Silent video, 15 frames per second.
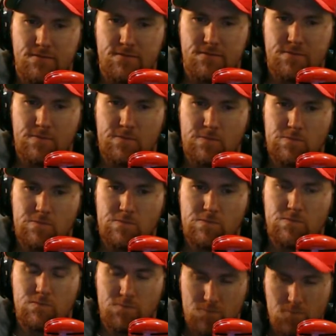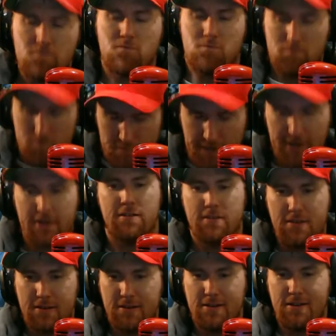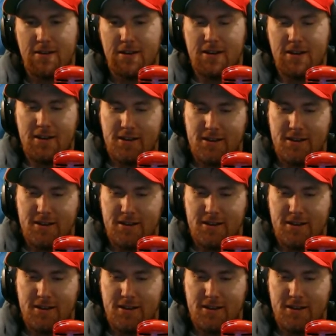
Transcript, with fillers: YouTube channel started just going on.